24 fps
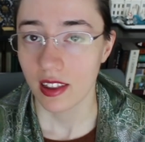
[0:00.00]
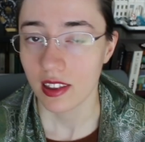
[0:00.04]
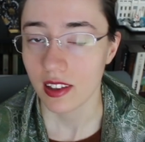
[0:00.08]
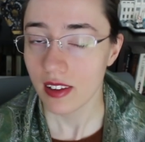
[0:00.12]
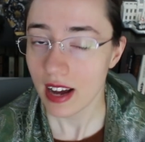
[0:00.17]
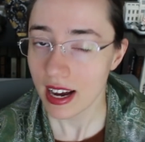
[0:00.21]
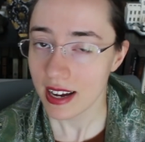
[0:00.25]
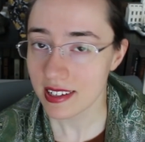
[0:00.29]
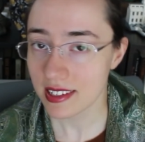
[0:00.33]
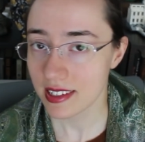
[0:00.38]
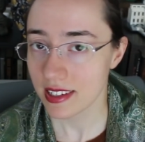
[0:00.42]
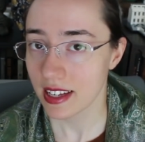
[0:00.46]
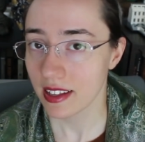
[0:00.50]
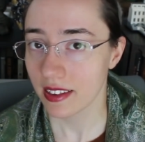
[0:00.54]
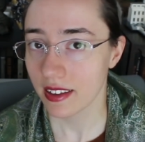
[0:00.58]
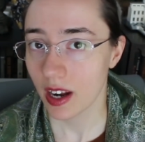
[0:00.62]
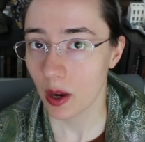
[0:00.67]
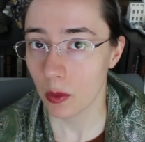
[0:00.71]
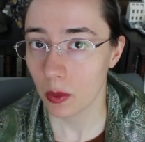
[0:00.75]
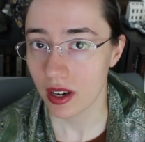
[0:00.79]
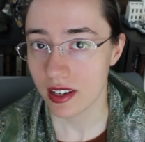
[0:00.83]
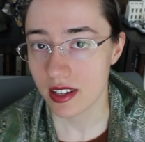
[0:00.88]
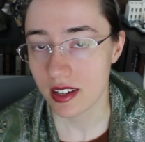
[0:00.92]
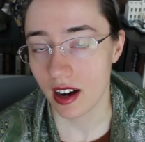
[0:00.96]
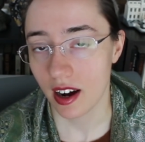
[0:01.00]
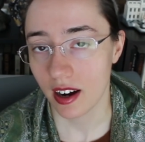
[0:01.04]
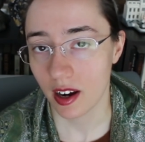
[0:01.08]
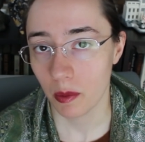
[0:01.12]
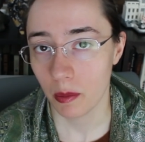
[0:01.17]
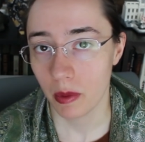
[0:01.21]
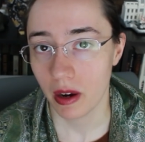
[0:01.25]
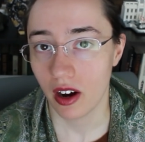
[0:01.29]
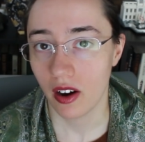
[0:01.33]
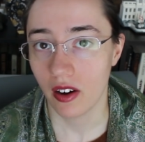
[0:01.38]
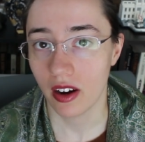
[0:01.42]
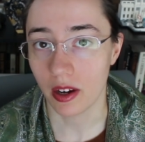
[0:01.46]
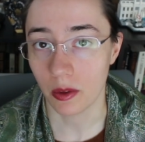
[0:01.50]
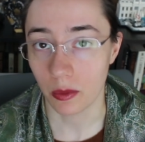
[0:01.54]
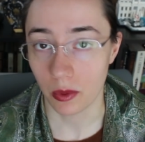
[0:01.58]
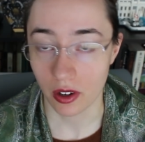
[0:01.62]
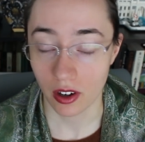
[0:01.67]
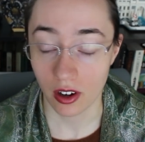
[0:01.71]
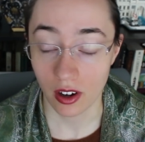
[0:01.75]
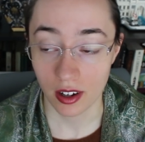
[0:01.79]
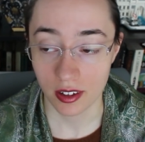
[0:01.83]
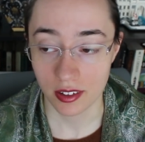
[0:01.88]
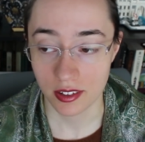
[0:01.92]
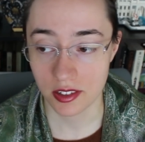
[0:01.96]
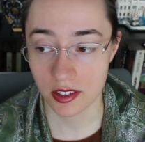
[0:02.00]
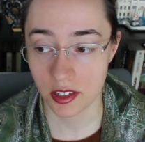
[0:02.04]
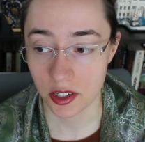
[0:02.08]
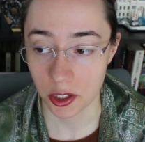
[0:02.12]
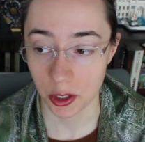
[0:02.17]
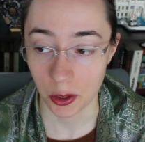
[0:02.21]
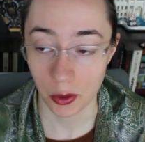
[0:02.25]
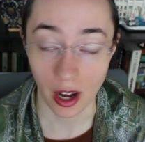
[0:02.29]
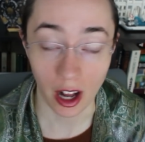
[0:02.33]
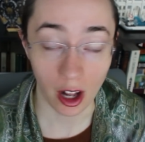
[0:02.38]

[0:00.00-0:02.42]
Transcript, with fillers: The last thing that I want to talk about in regards to